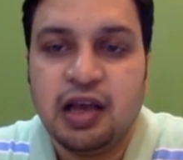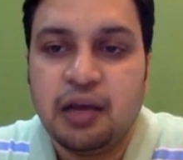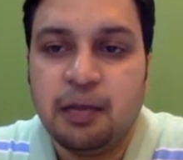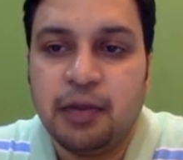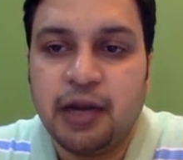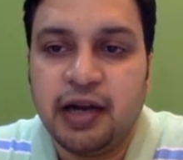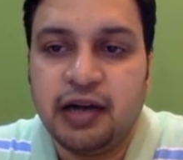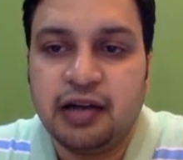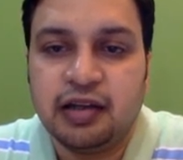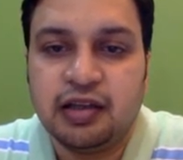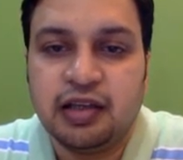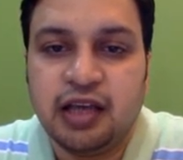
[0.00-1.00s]

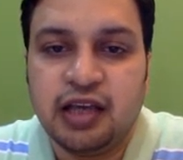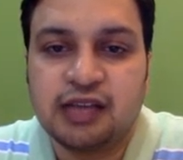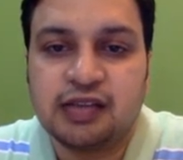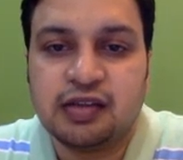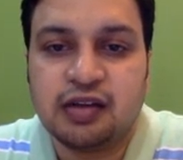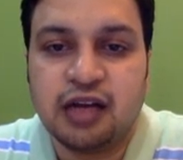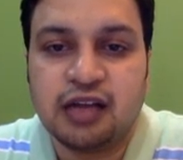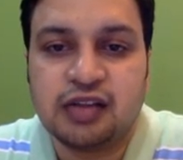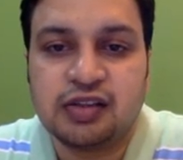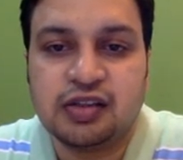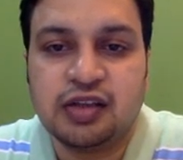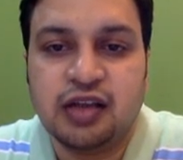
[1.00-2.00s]
bread, cakes,
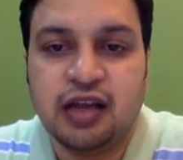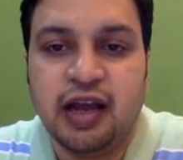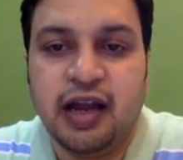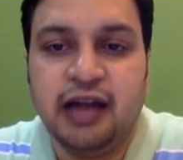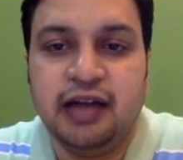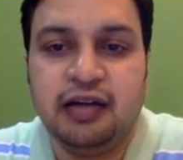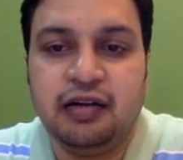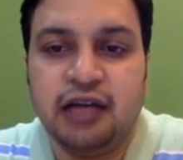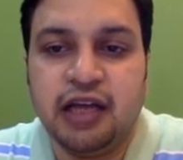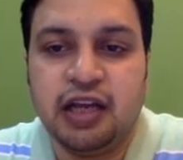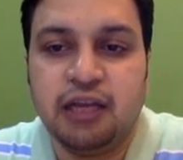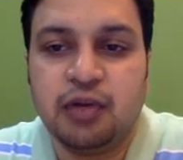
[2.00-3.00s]
rusk and
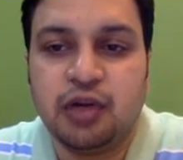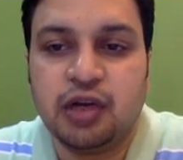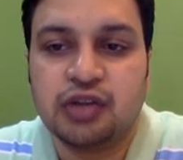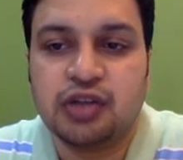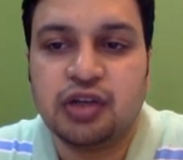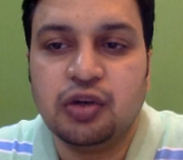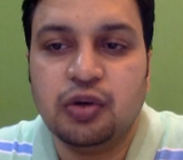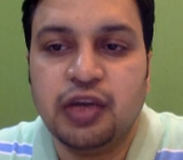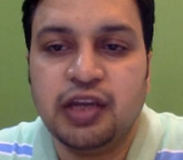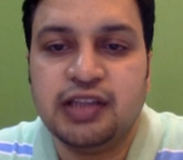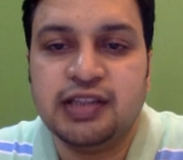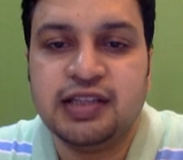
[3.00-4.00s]
dairy products
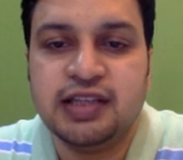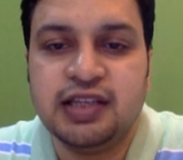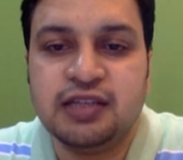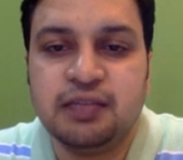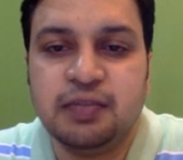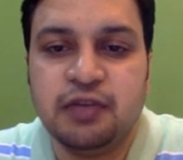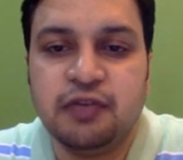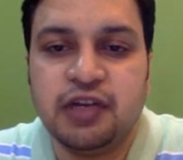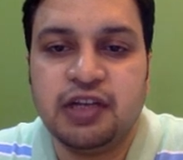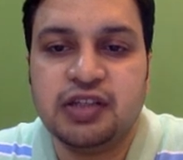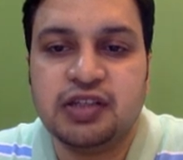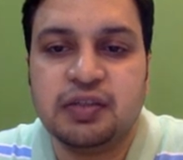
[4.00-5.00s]
including cheese,
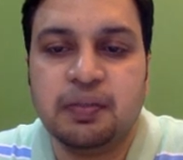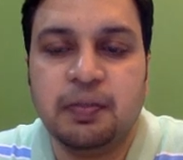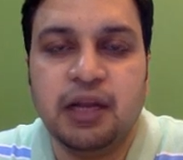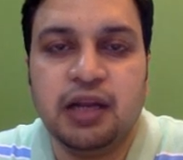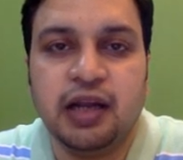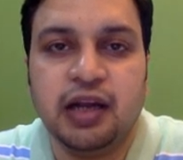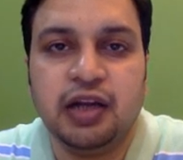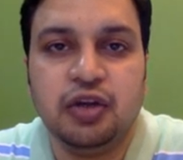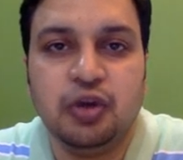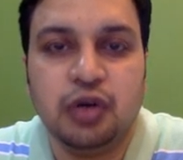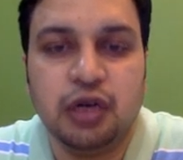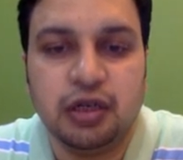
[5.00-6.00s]
beverages, milk and
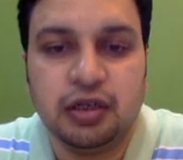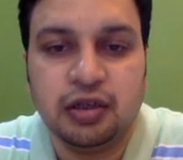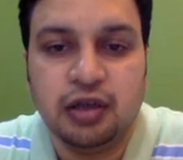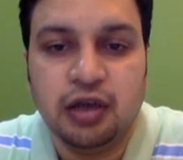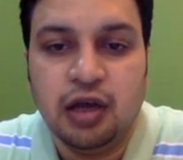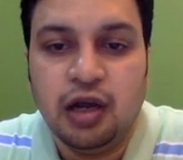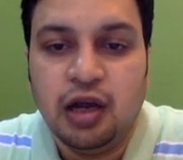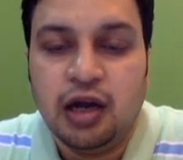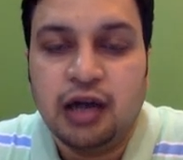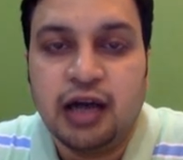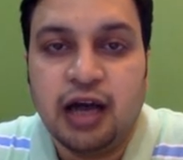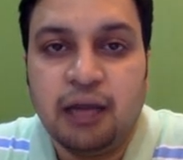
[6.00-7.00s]
yogurt.
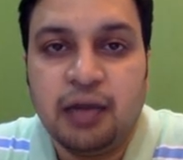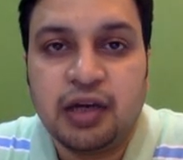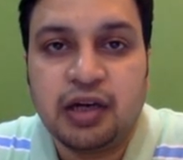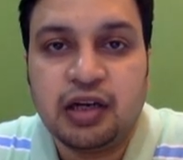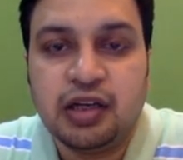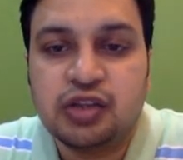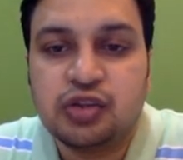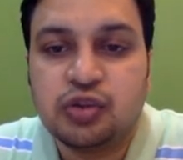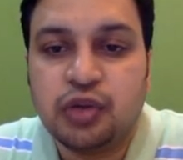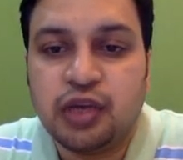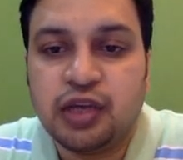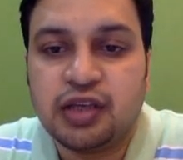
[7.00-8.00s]
Dabur is
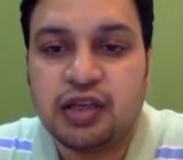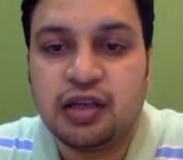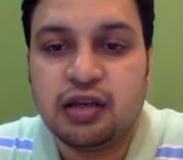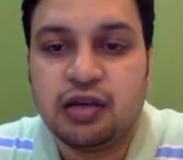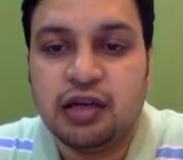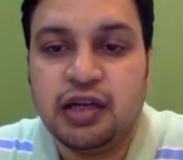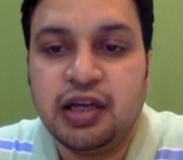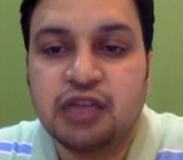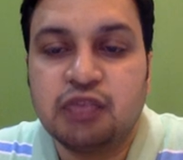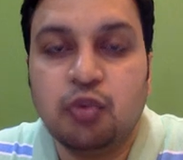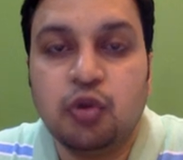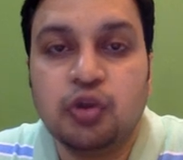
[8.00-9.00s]
today
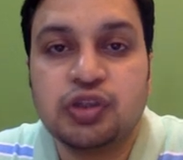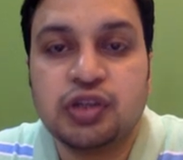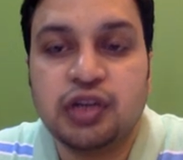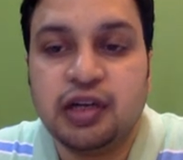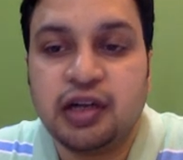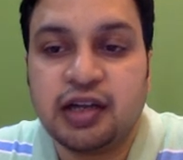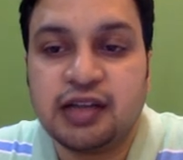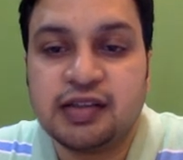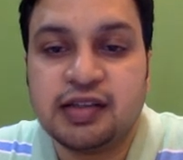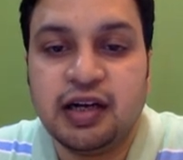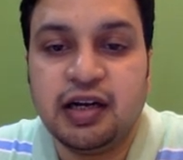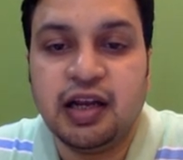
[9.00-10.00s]
India's most
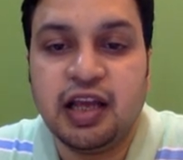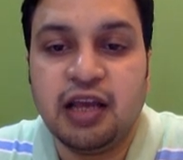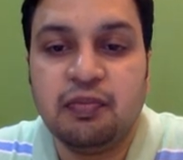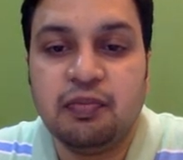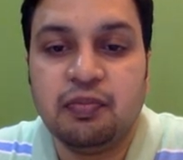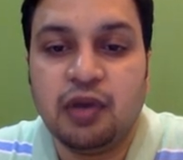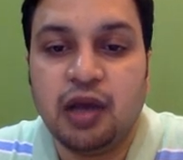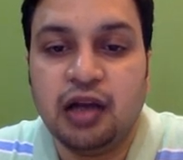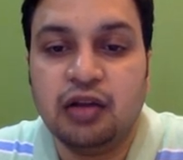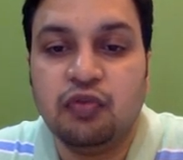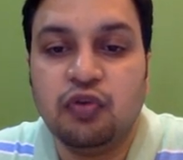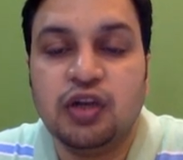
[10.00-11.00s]
trusted name
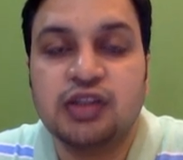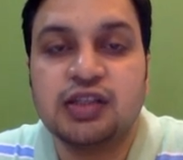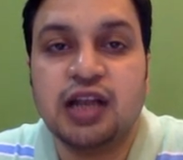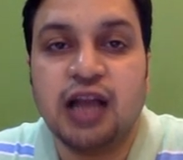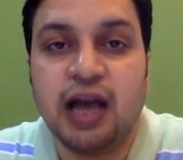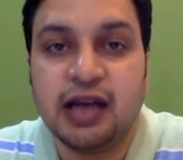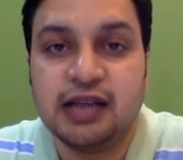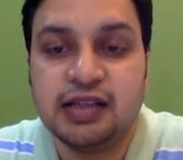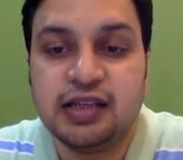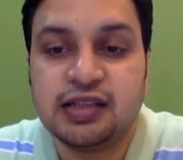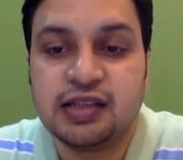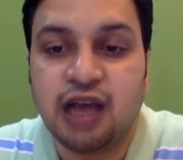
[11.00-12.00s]
and the world's
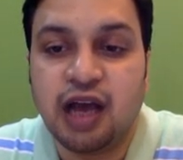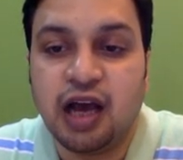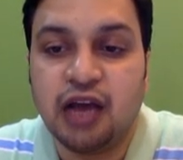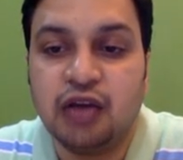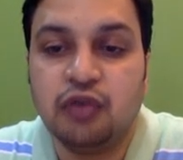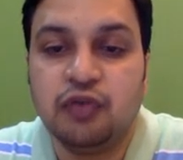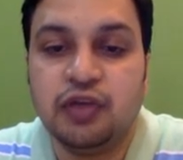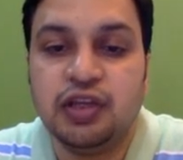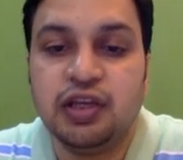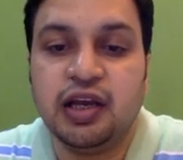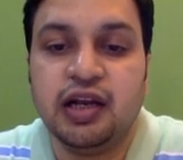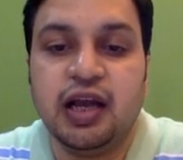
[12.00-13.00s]
largest
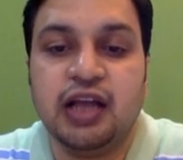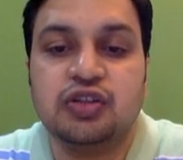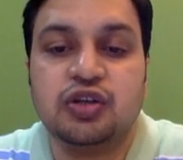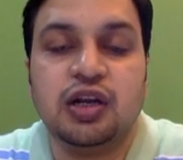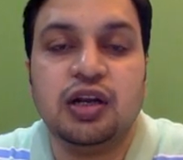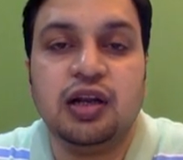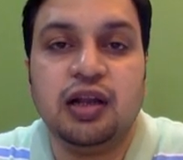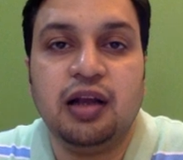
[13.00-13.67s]
Ayurvedic and natural